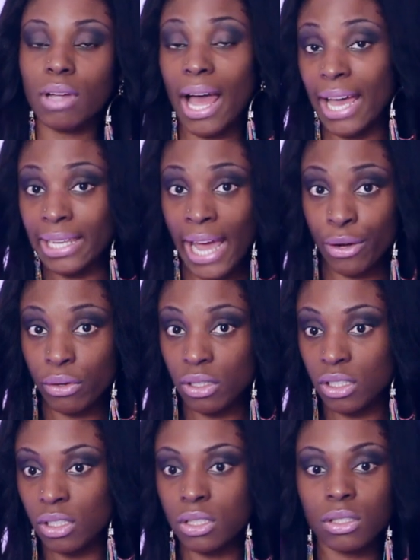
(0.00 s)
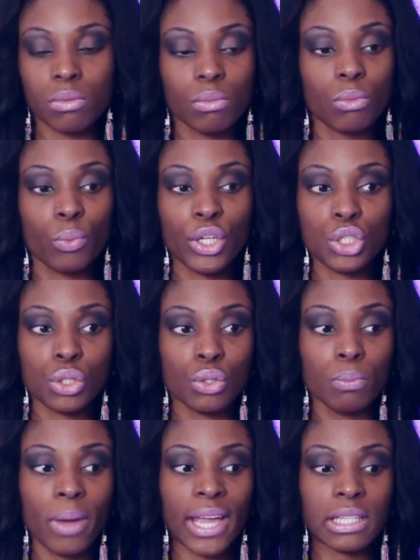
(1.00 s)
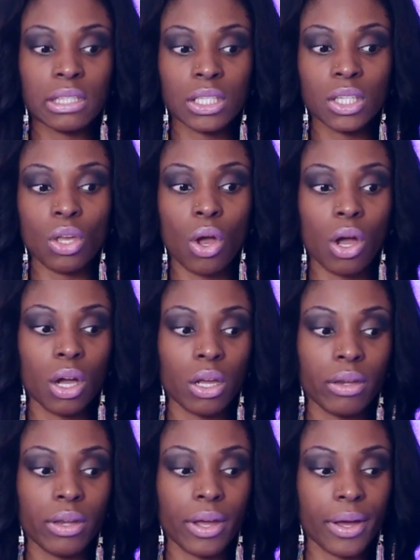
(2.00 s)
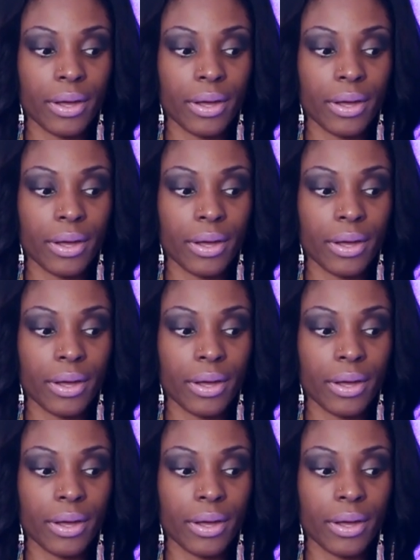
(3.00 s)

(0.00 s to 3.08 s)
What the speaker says: eyeliner looks, which you might see on